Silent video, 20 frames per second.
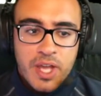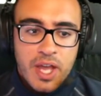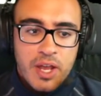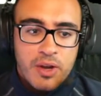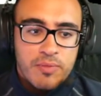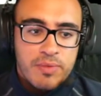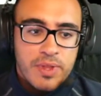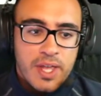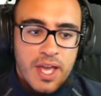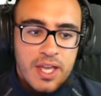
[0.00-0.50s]
kind
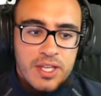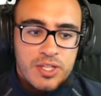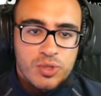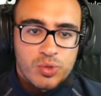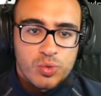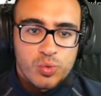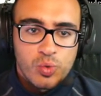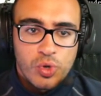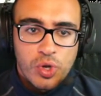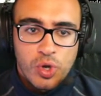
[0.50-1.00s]
of the ISO
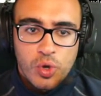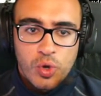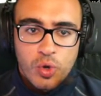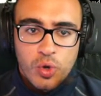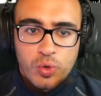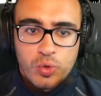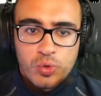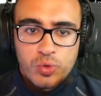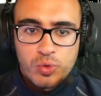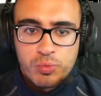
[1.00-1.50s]
to
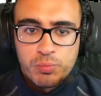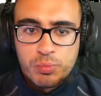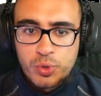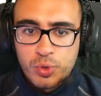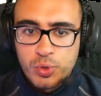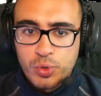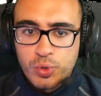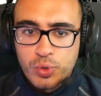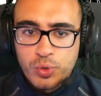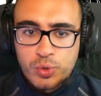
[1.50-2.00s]
load, to
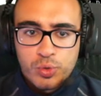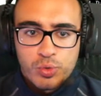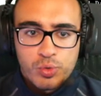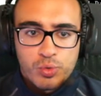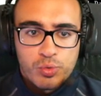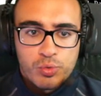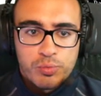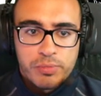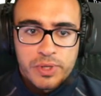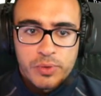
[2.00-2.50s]
boot,
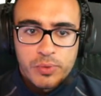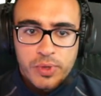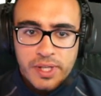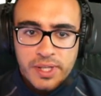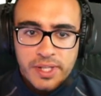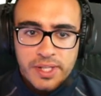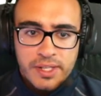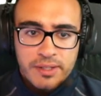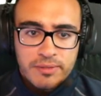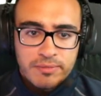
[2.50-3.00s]
to be
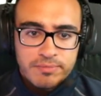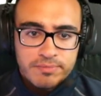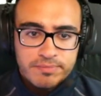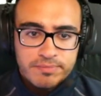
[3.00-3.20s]
ready,